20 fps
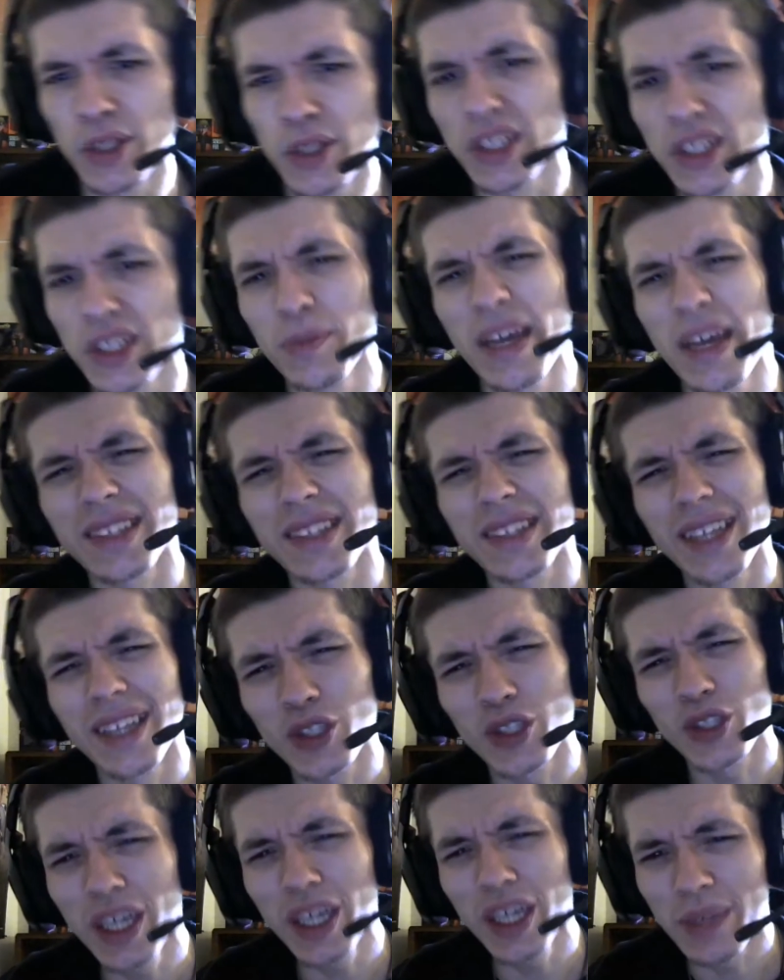some next level
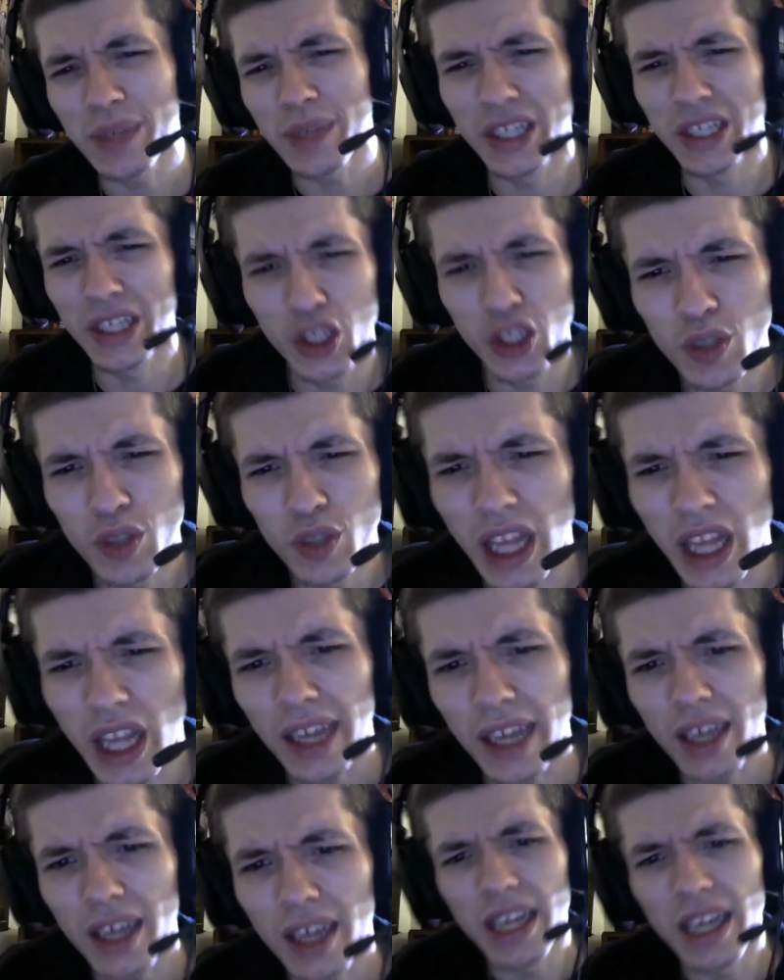shit because she was like
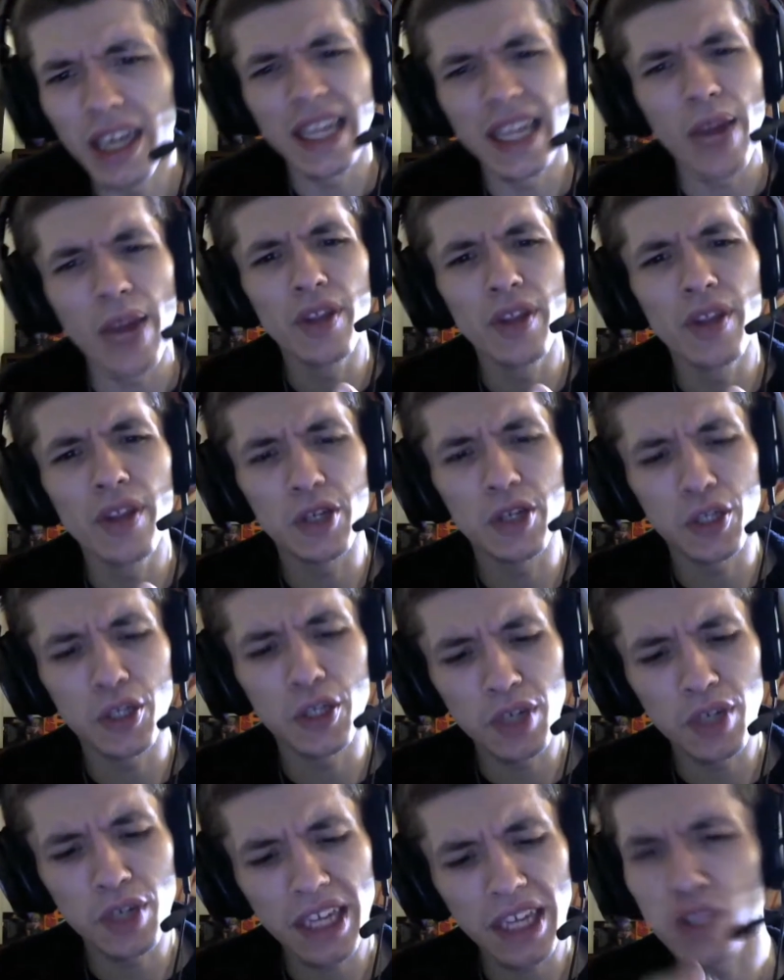she would
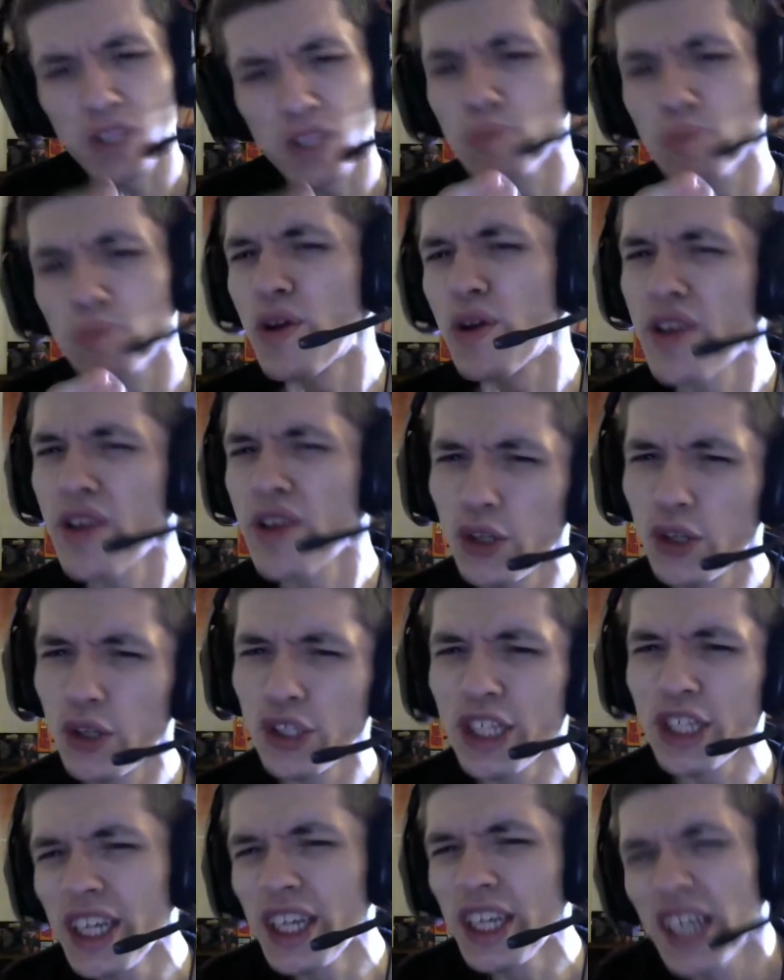get the spirit
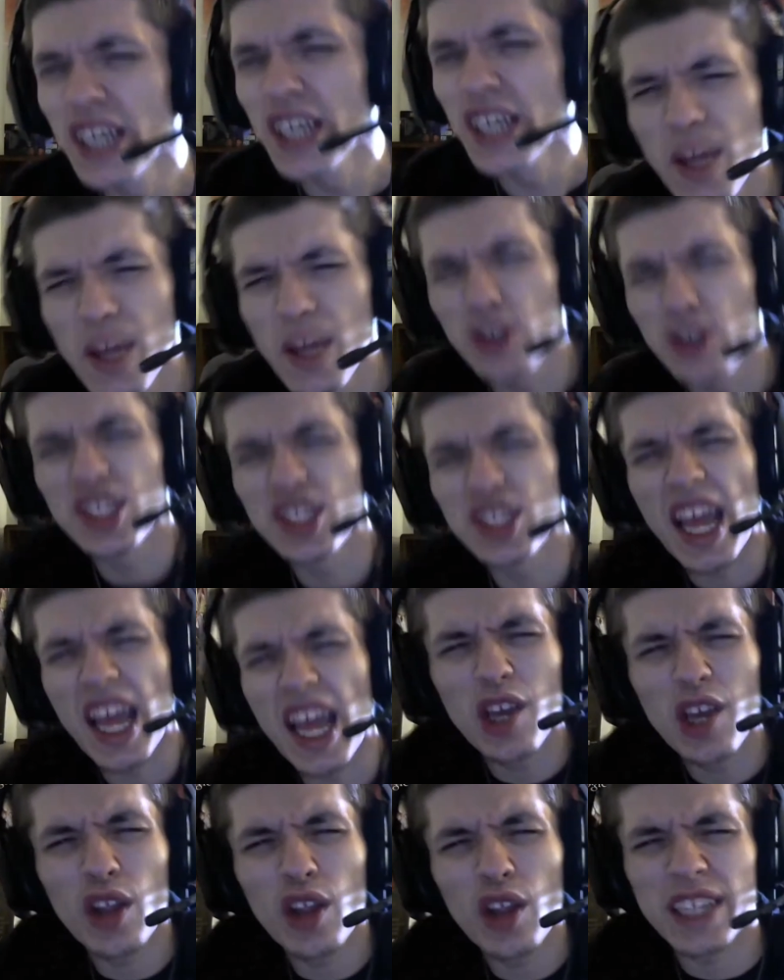energy and they were standing
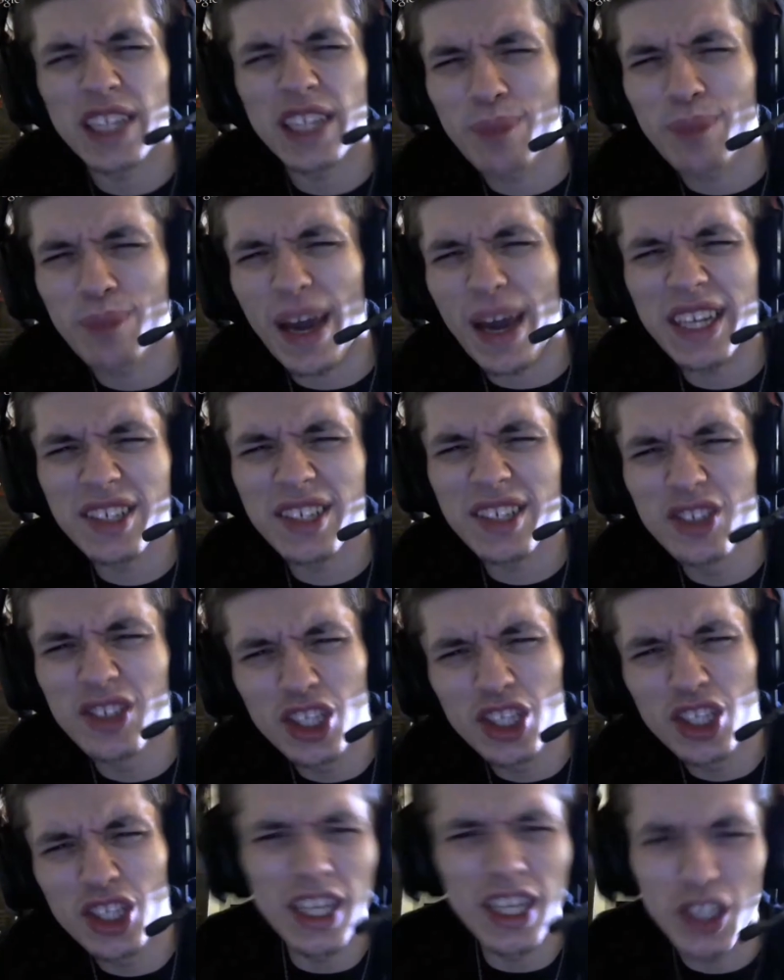on like spikes and
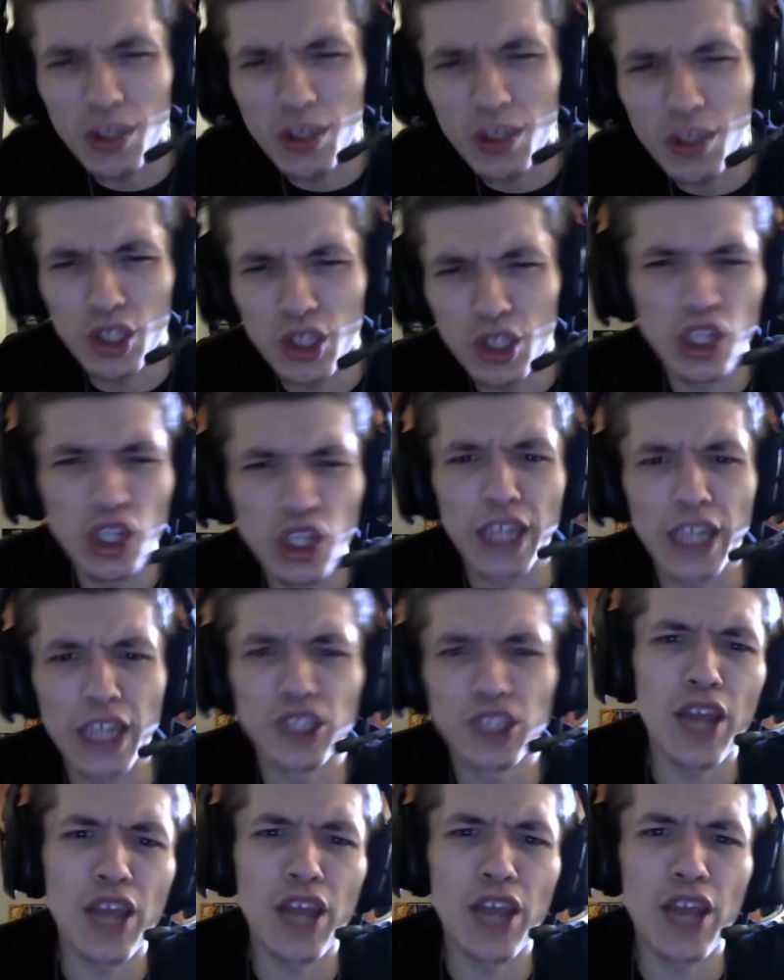shit and she was just like
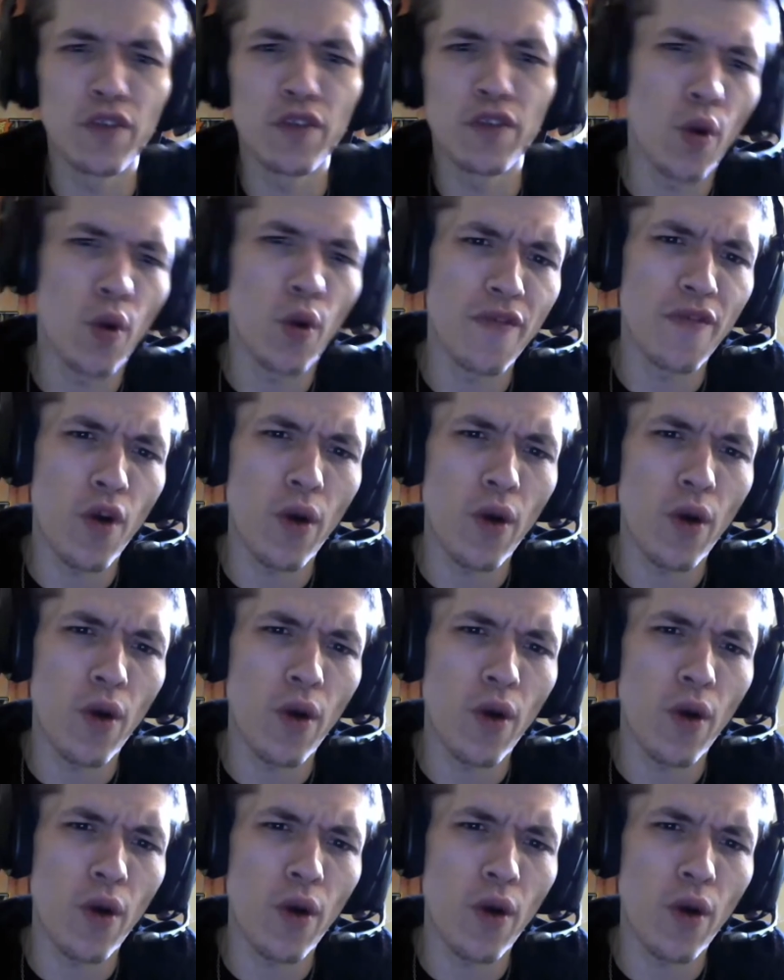stay there for 24